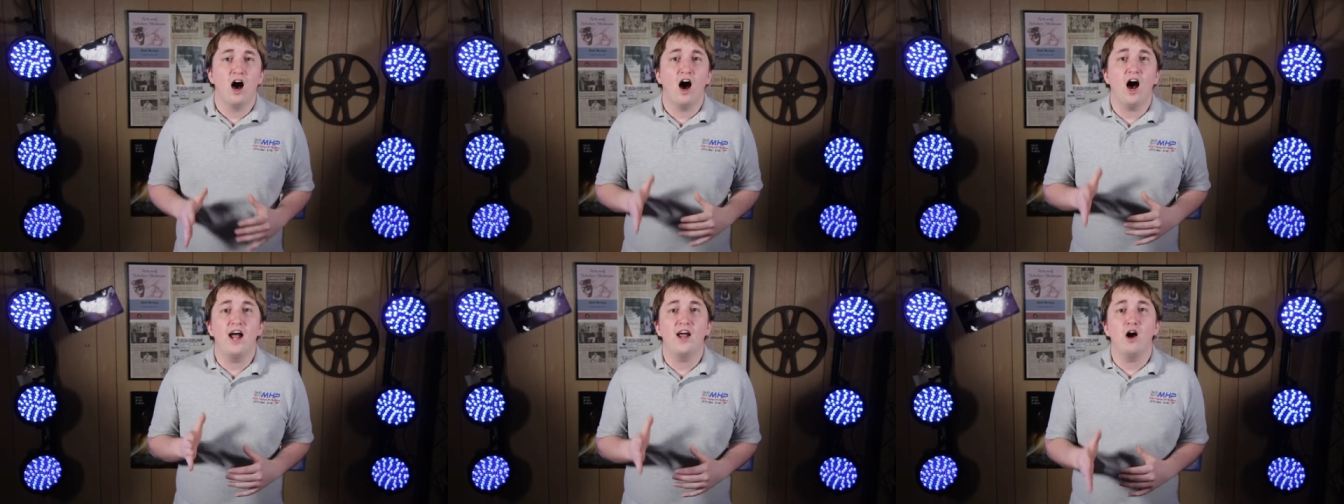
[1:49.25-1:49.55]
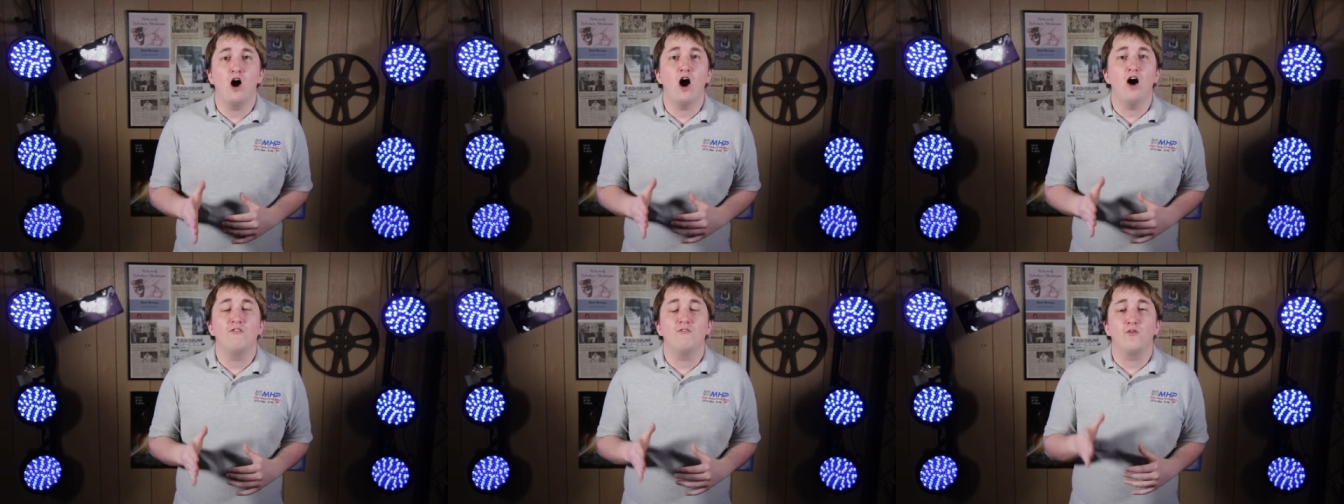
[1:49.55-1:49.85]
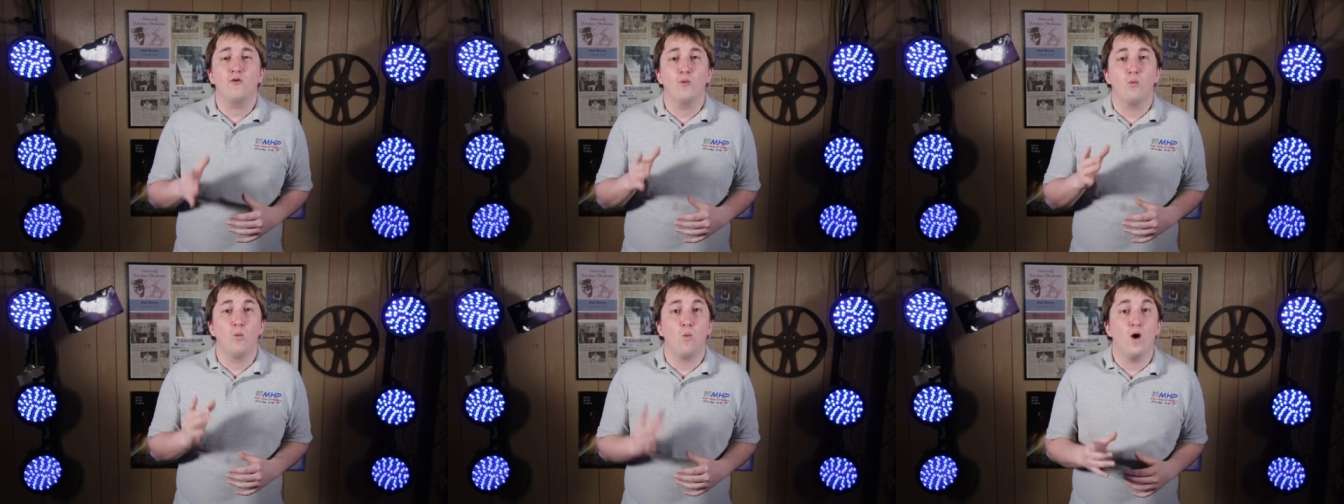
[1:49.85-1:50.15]
I
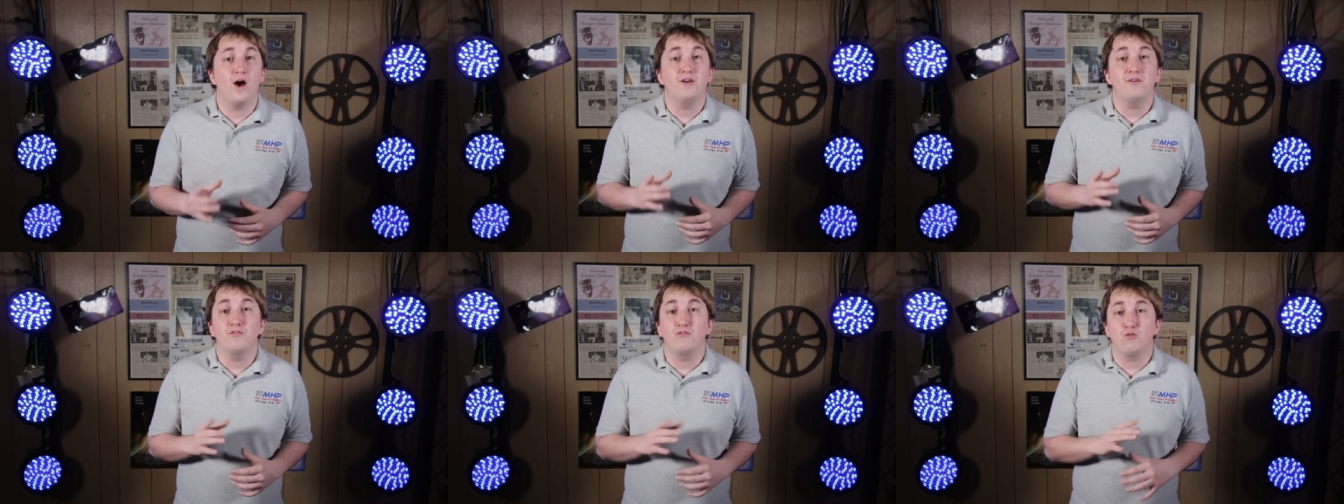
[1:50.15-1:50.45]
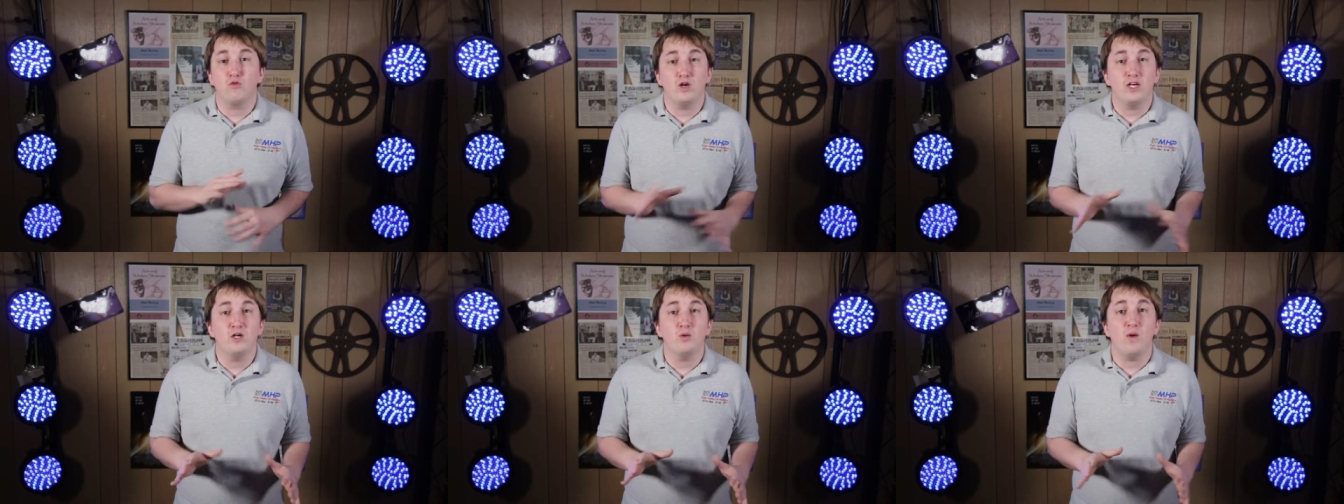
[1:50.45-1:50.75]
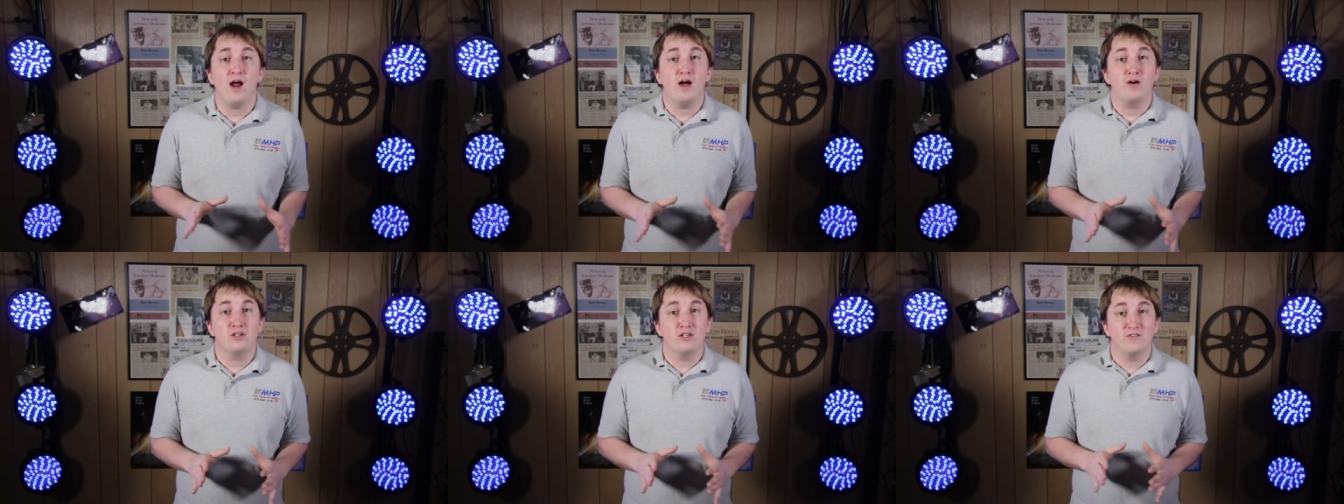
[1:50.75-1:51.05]
offer one free
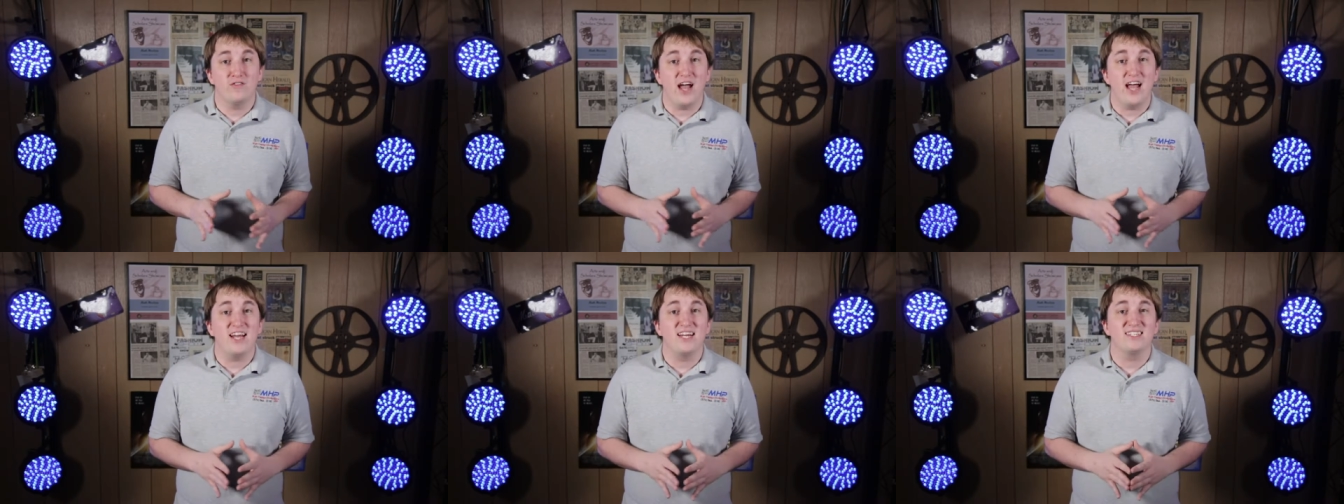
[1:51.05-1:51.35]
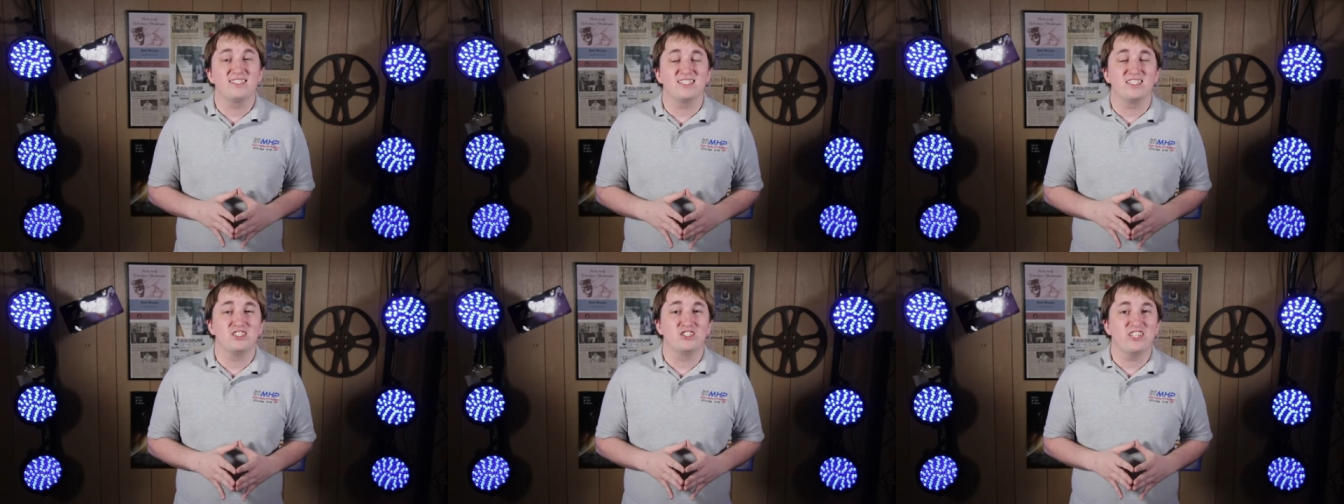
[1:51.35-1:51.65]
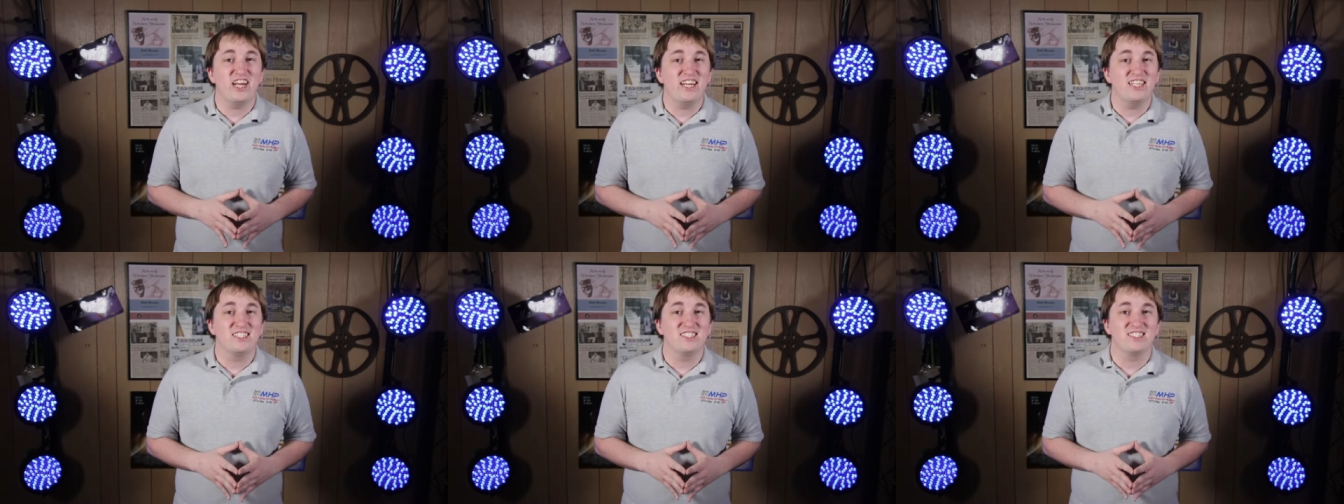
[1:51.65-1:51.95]
round of edits and
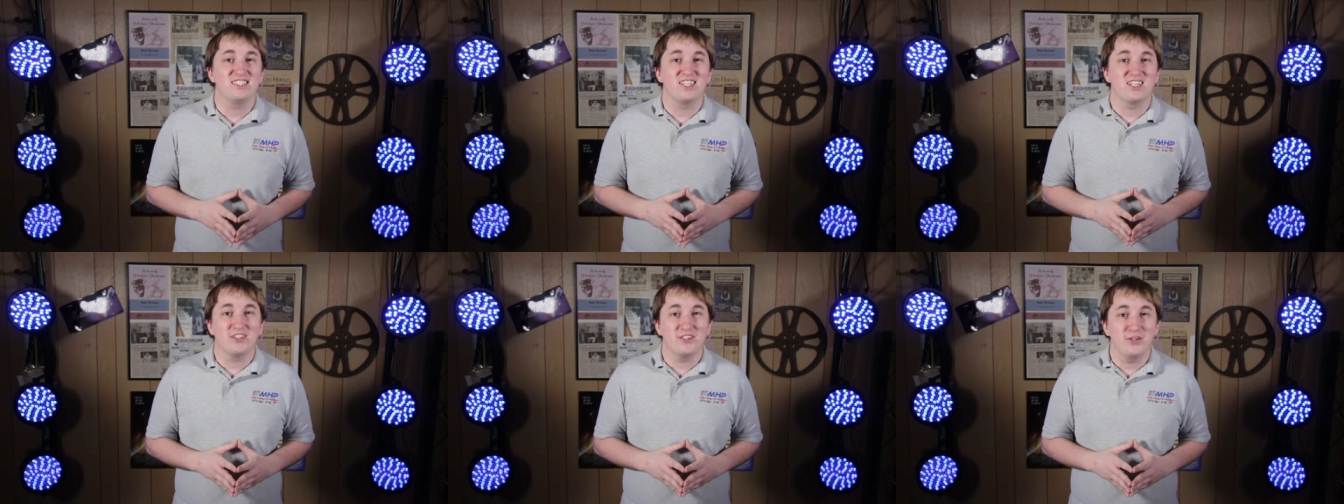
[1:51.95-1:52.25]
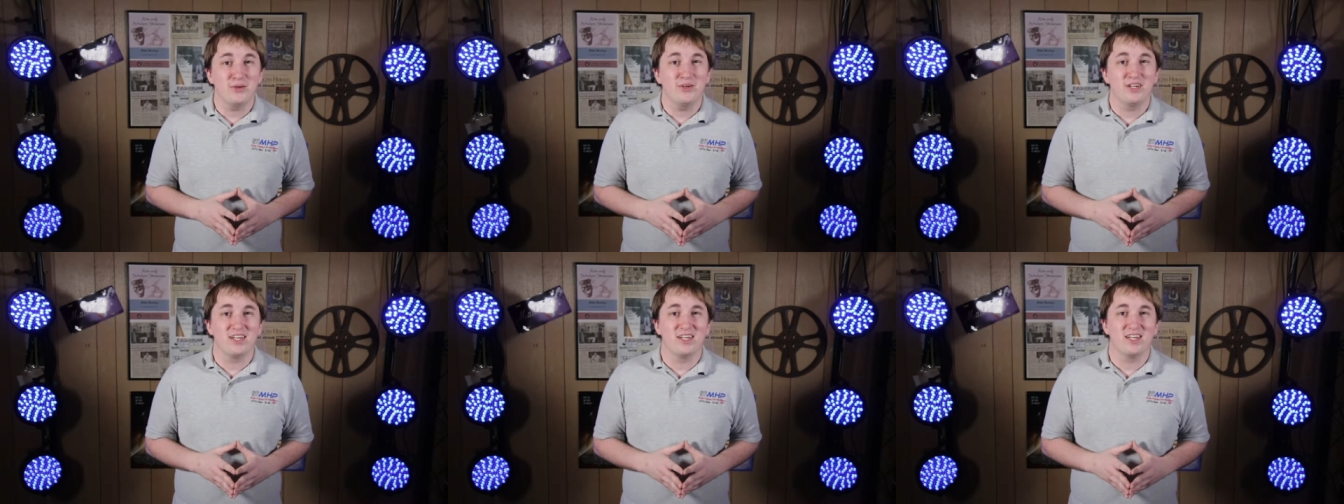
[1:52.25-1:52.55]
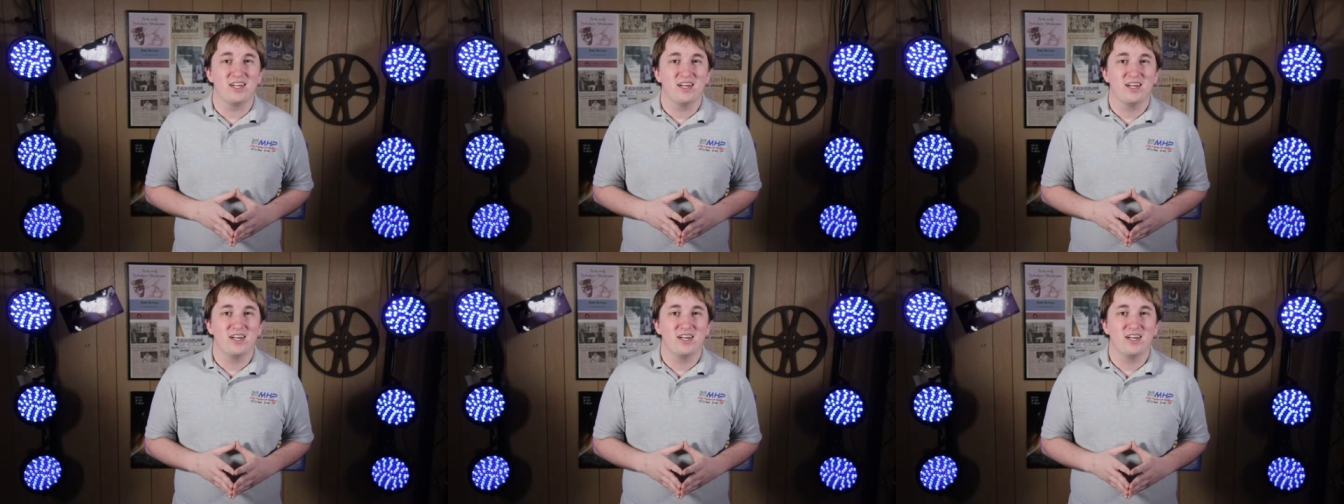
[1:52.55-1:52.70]
changes included,